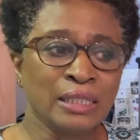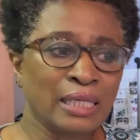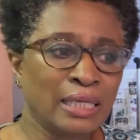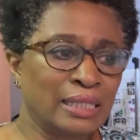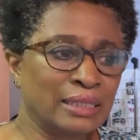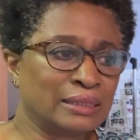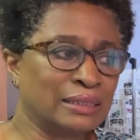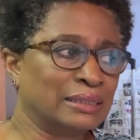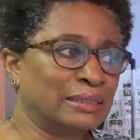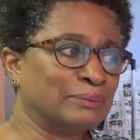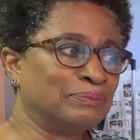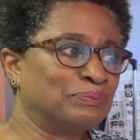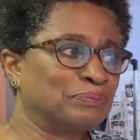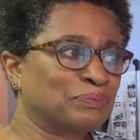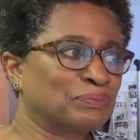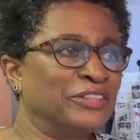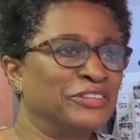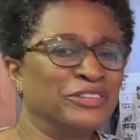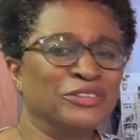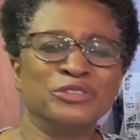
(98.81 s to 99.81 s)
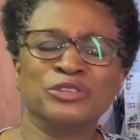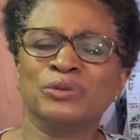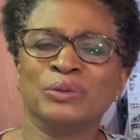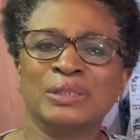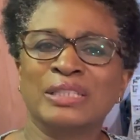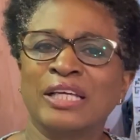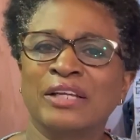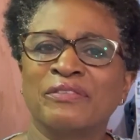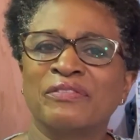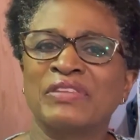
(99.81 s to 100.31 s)
Um, I don't do a
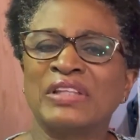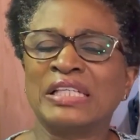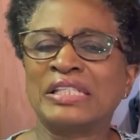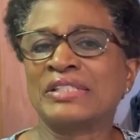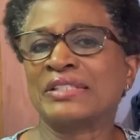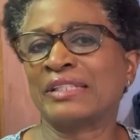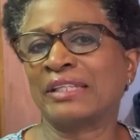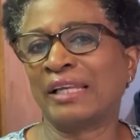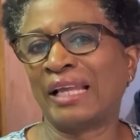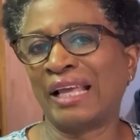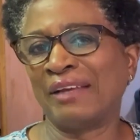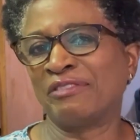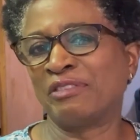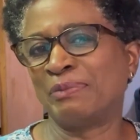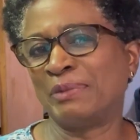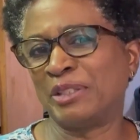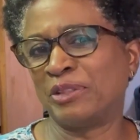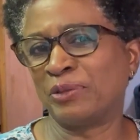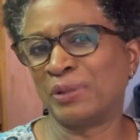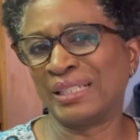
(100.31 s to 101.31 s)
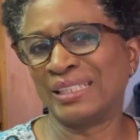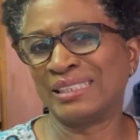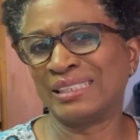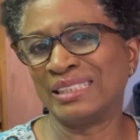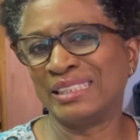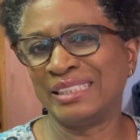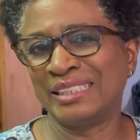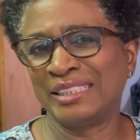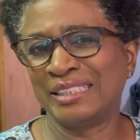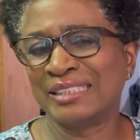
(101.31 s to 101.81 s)
lot of things that have to be dry
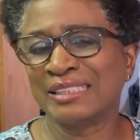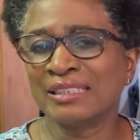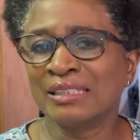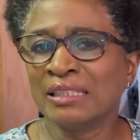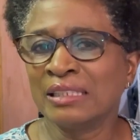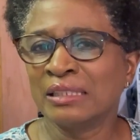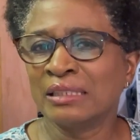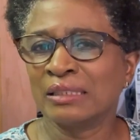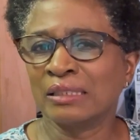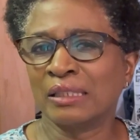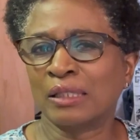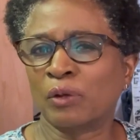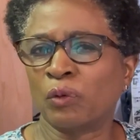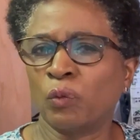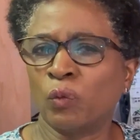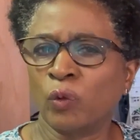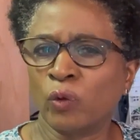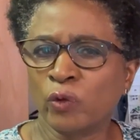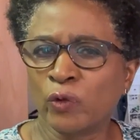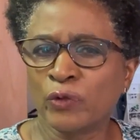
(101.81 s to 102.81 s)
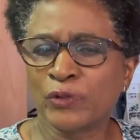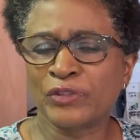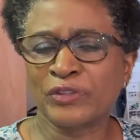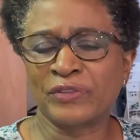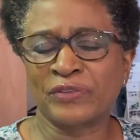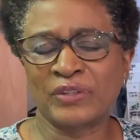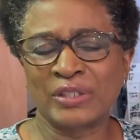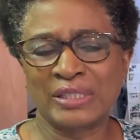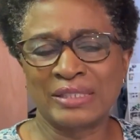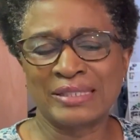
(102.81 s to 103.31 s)
cleaned, like wools or
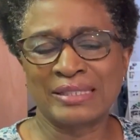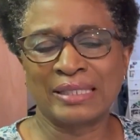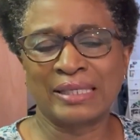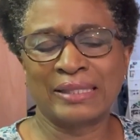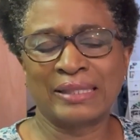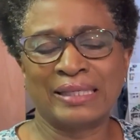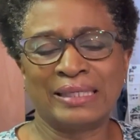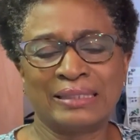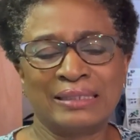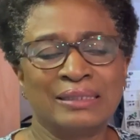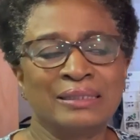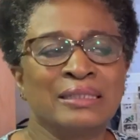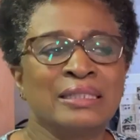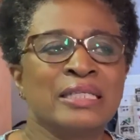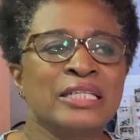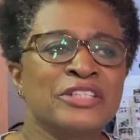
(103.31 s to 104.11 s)
things like that.